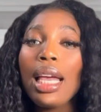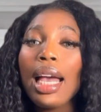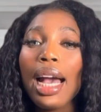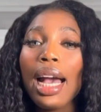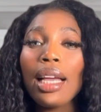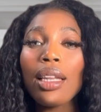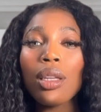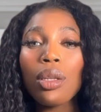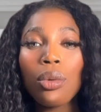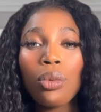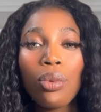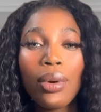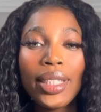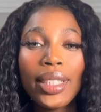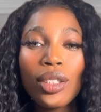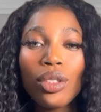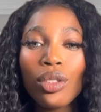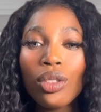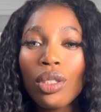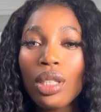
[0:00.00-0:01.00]
And the
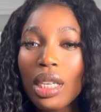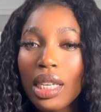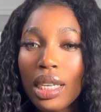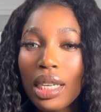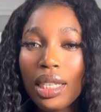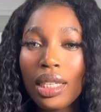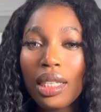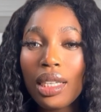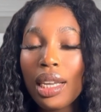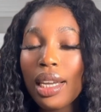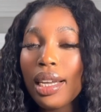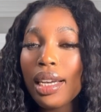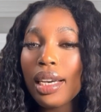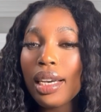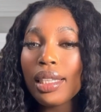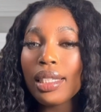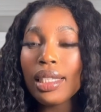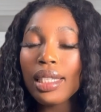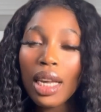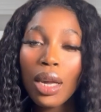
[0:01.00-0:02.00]
question is,
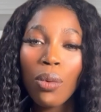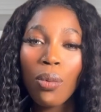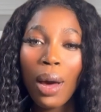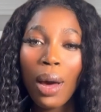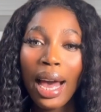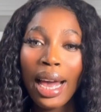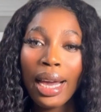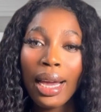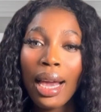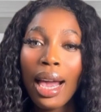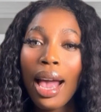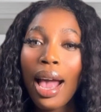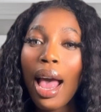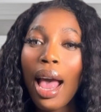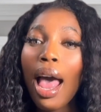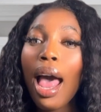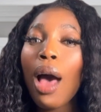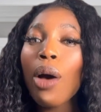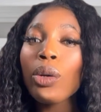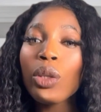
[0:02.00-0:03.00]
TY,
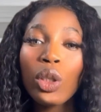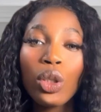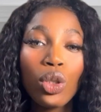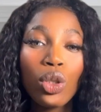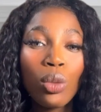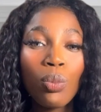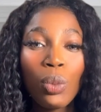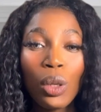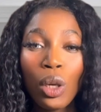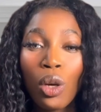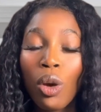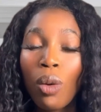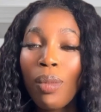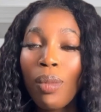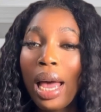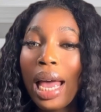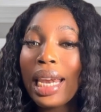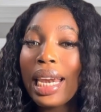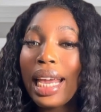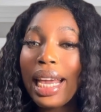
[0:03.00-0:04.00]
how did you become
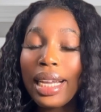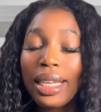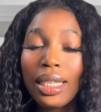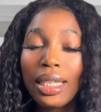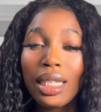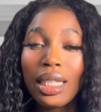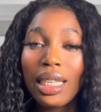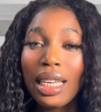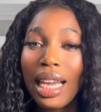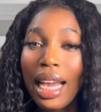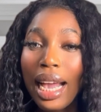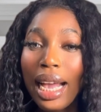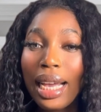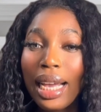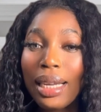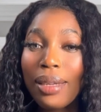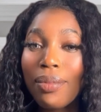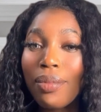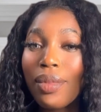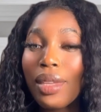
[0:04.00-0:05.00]
an
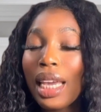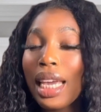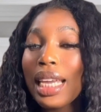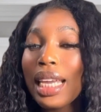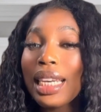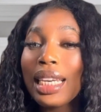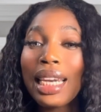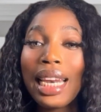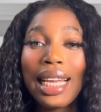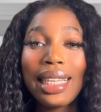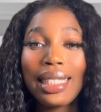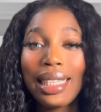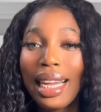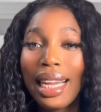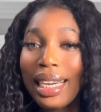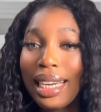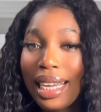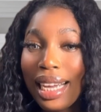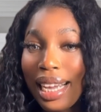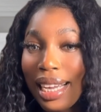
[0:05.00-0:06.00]
HCA in less
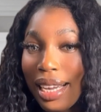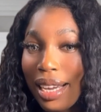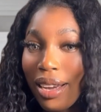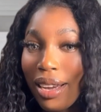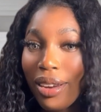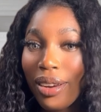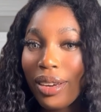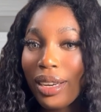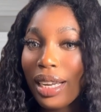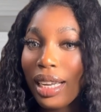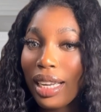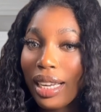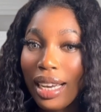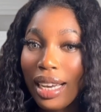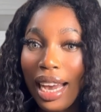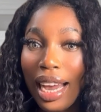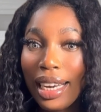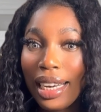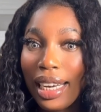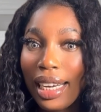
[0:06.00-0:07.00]
than a year in
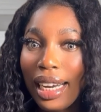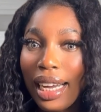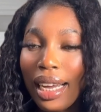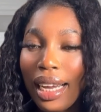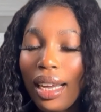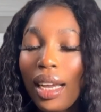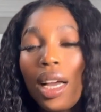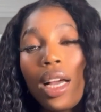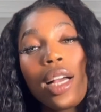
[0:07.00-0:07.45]
Canada?